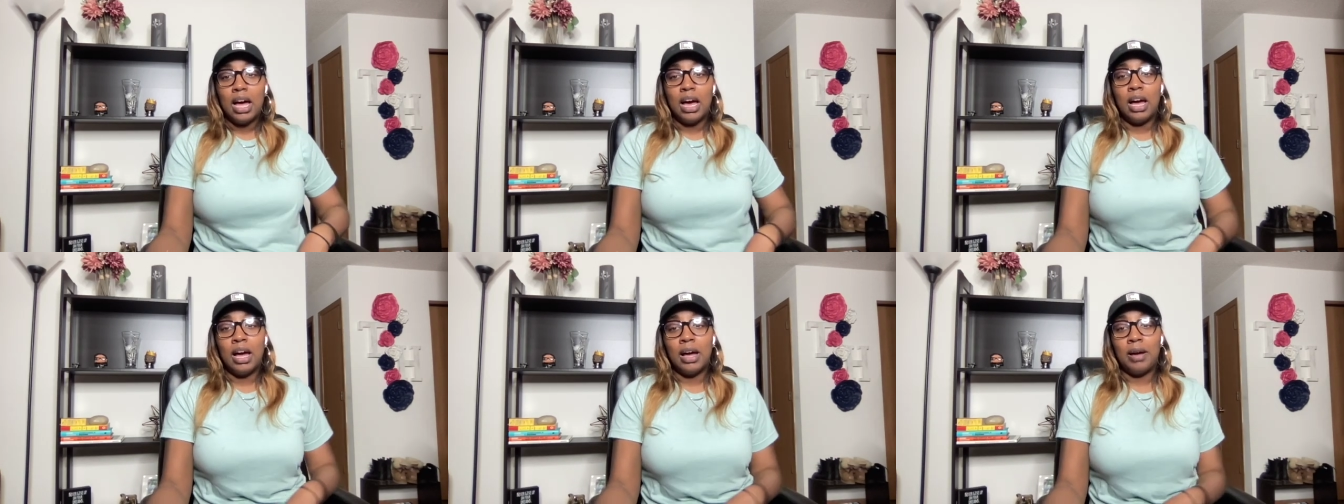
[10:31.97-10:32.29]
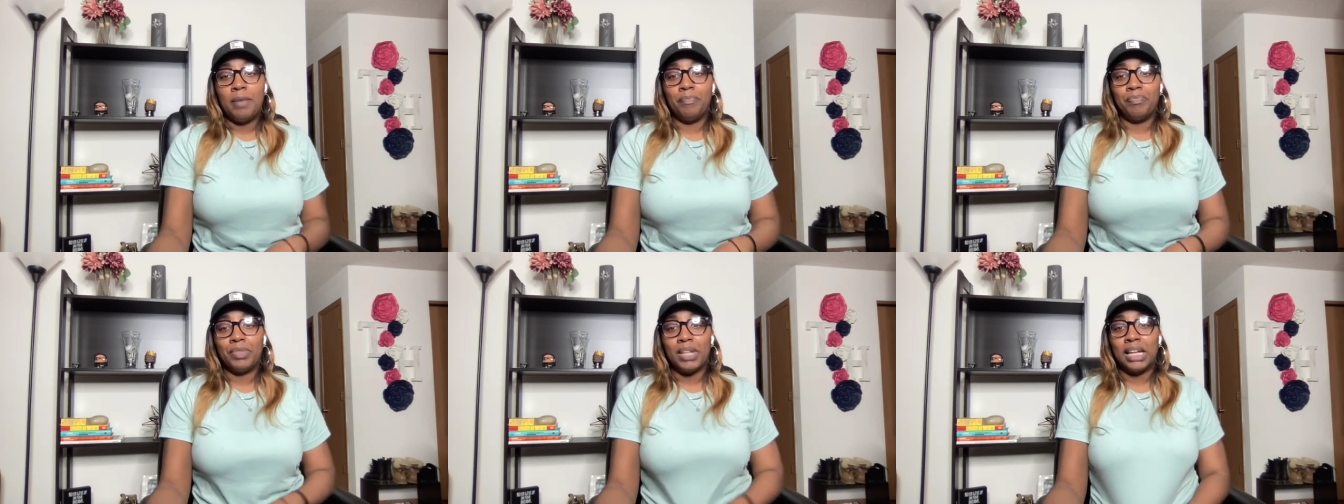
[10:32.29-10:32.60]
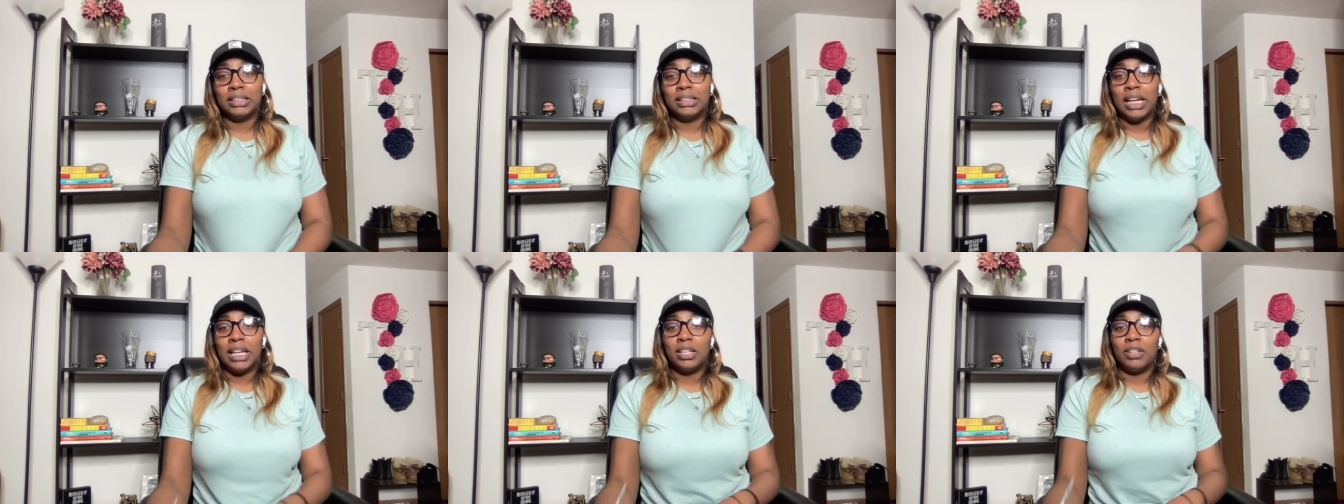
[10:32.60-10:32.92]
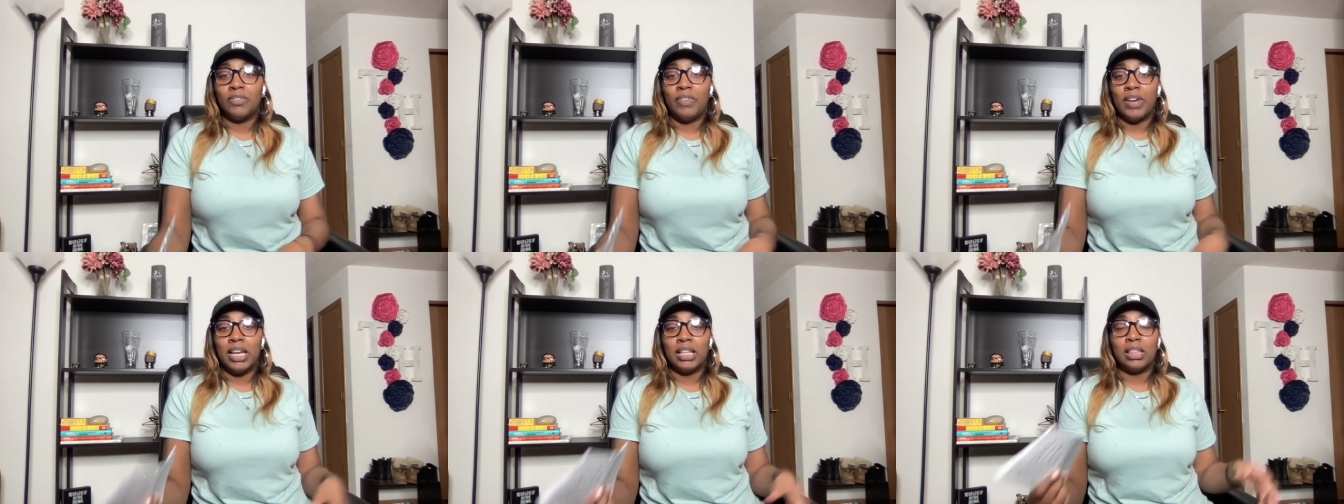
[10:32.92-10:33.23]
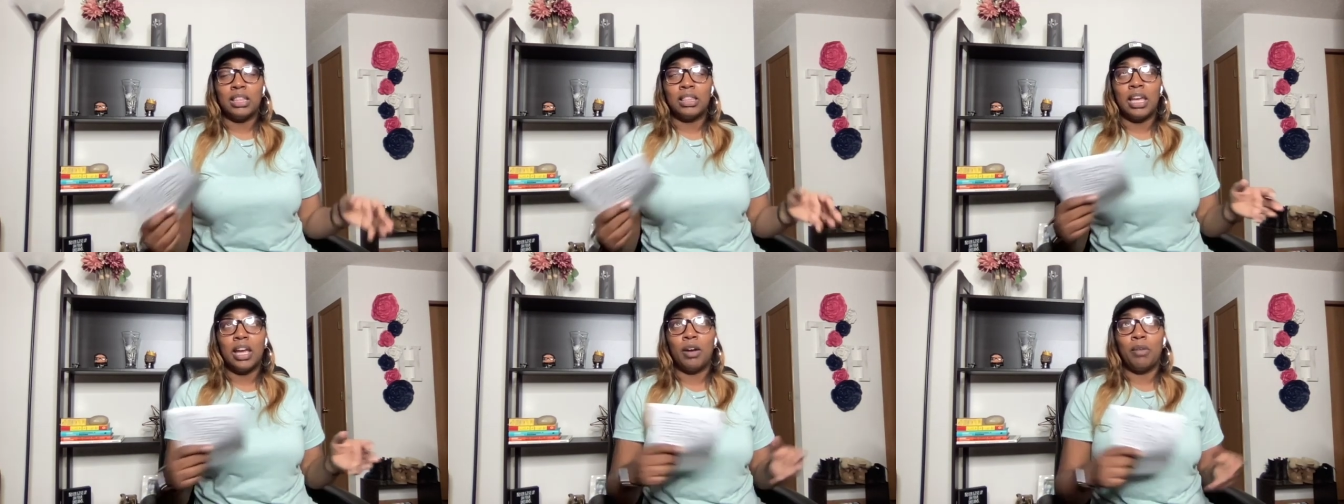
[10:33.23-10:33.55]
I like the fact
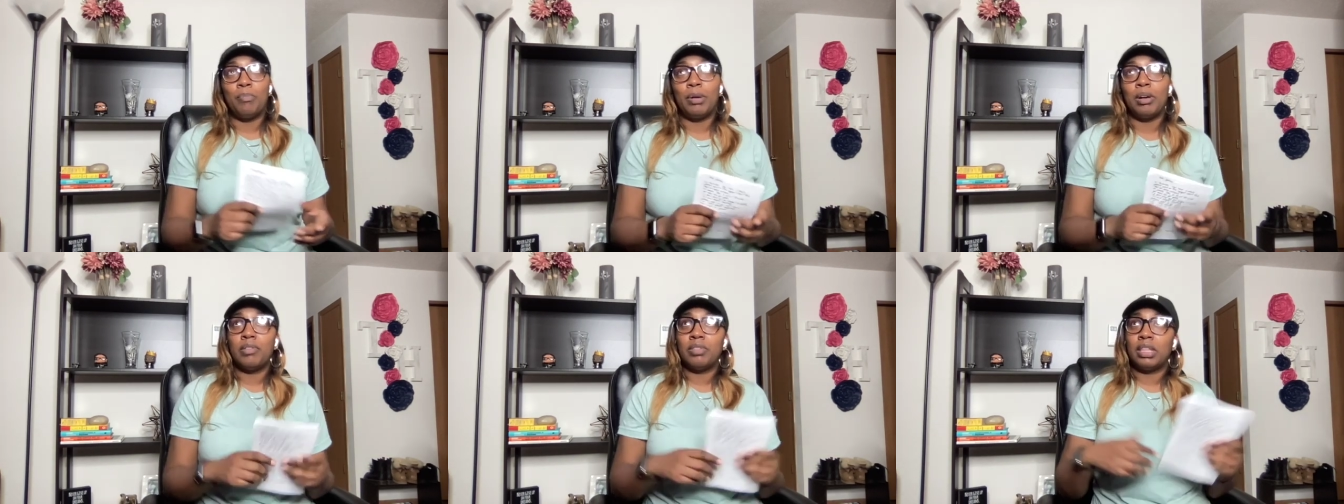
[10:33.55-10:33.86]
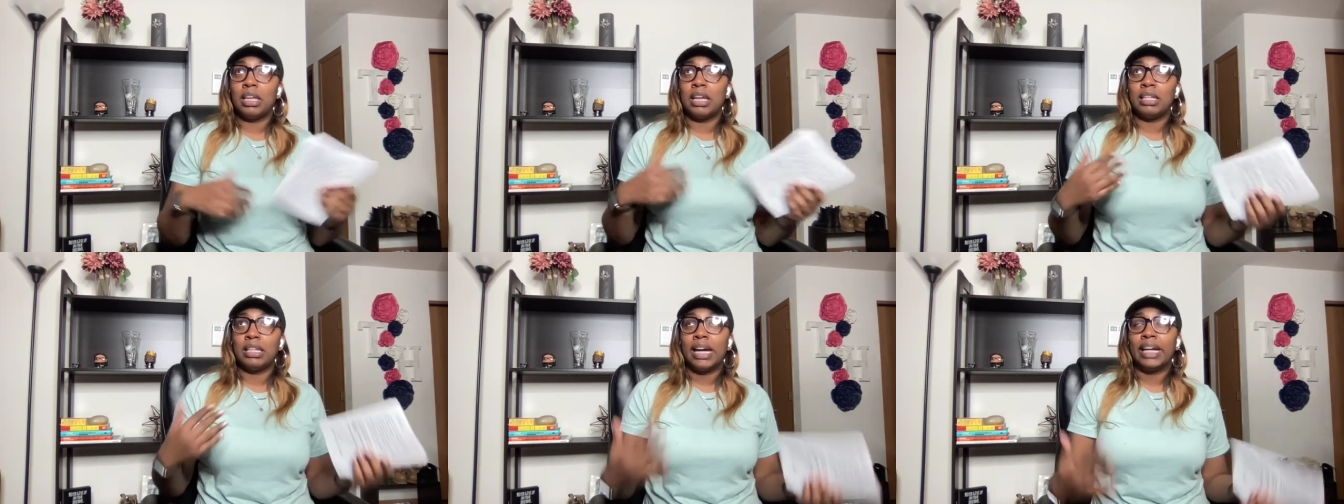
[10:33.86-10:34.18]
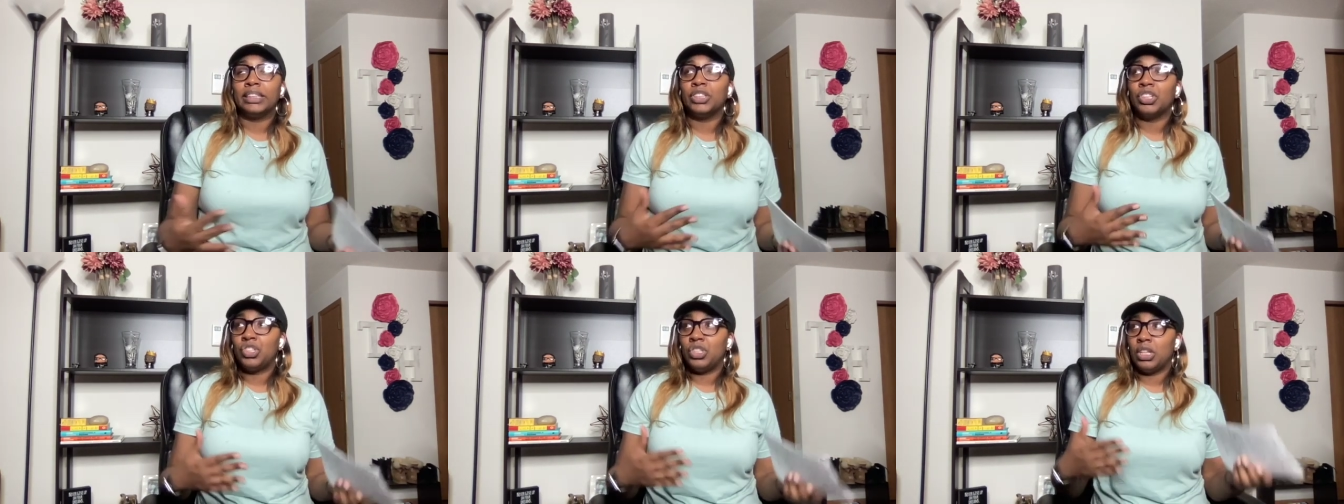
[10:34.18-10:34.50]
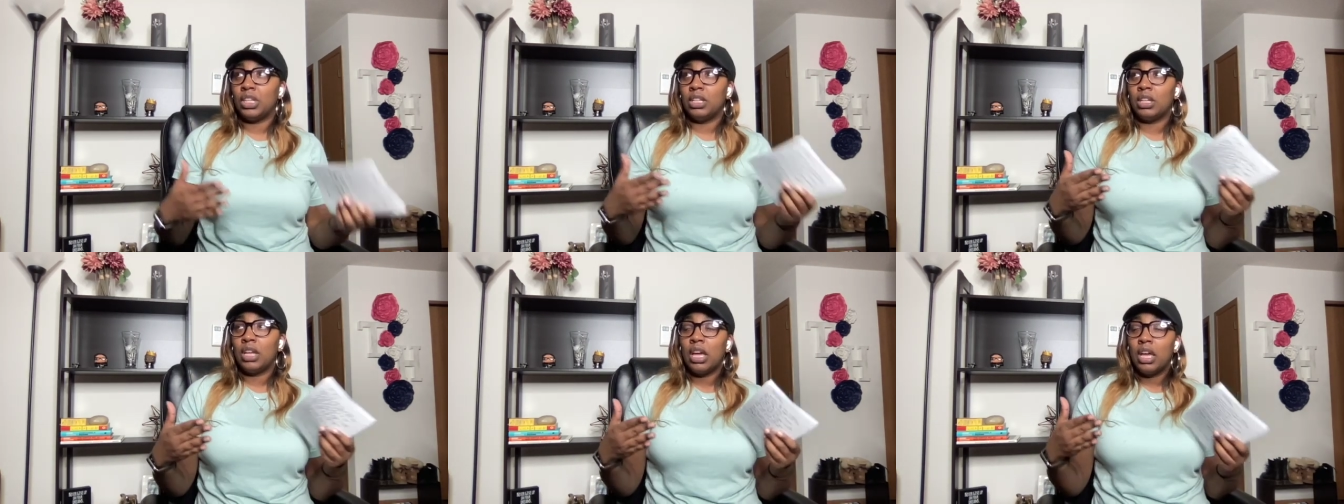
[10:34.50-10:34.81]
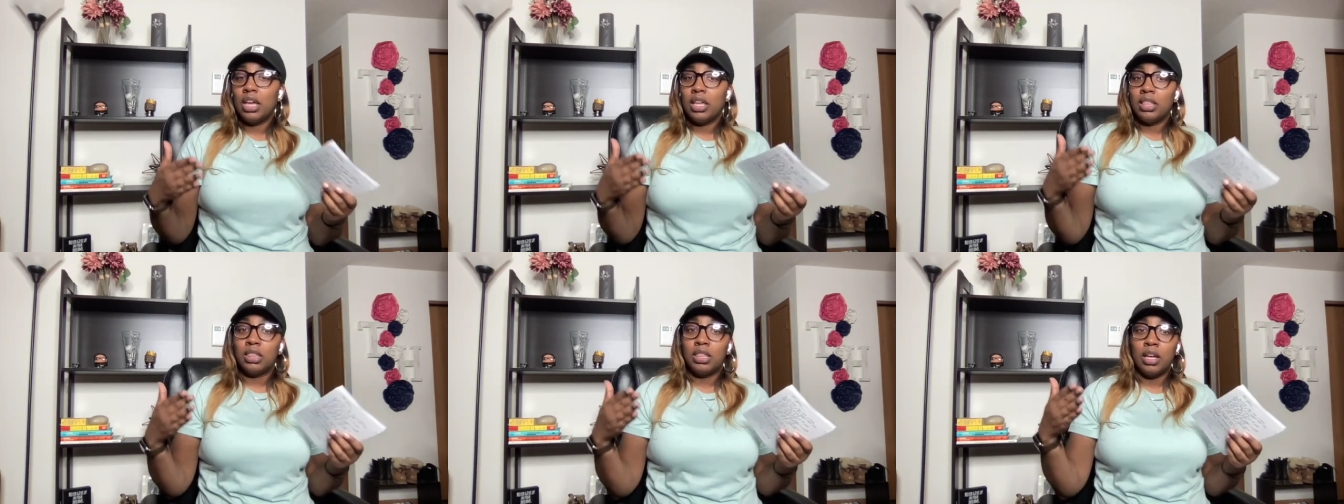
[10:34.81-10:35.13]
that they are both acknowledging
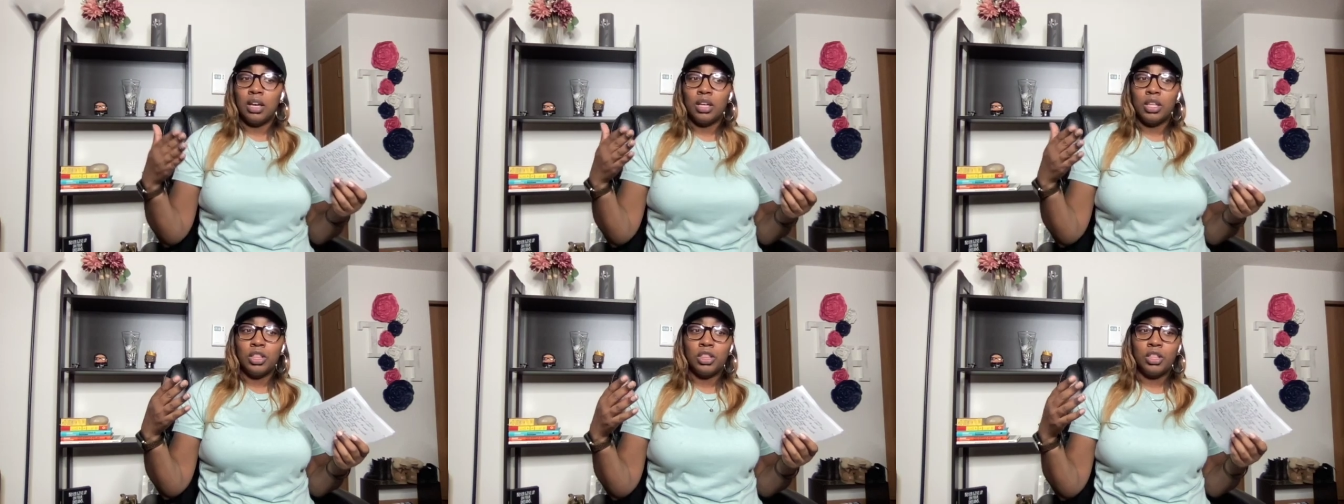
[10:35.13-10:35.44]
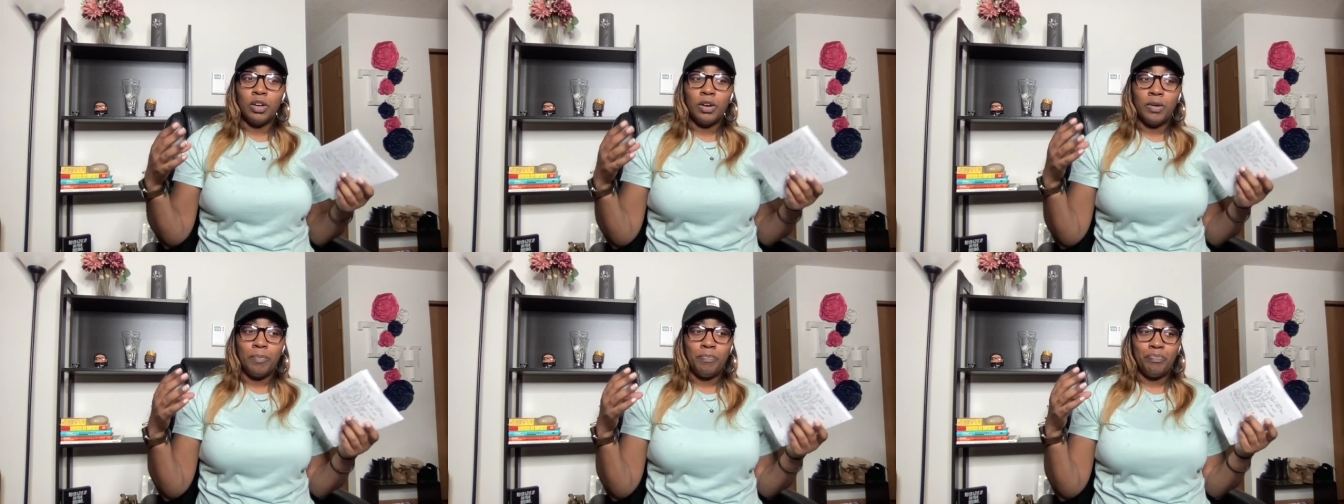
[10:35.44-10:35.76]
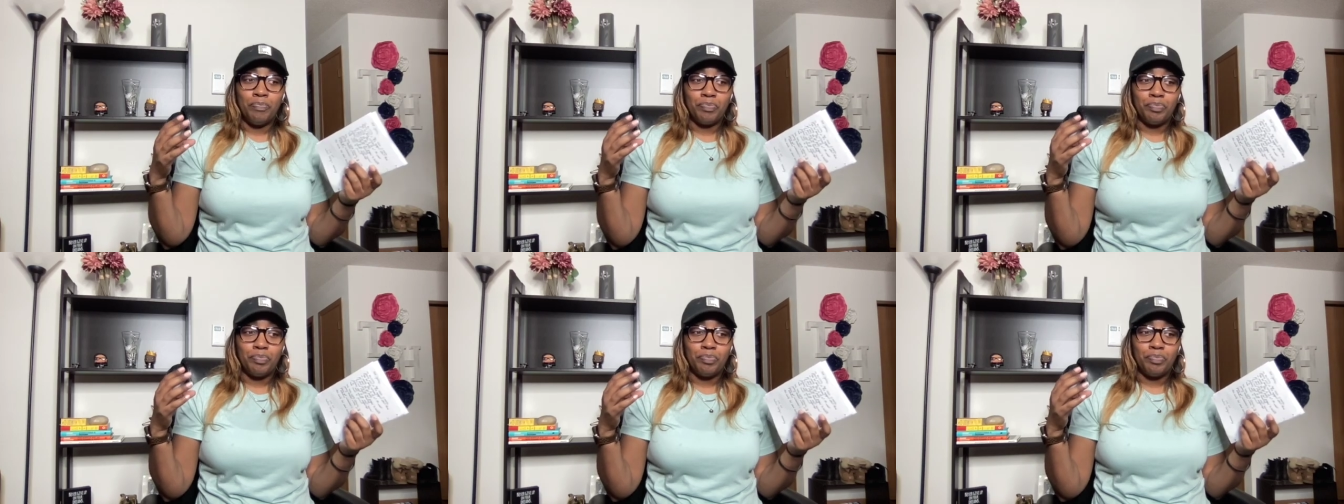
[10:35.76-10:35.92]
the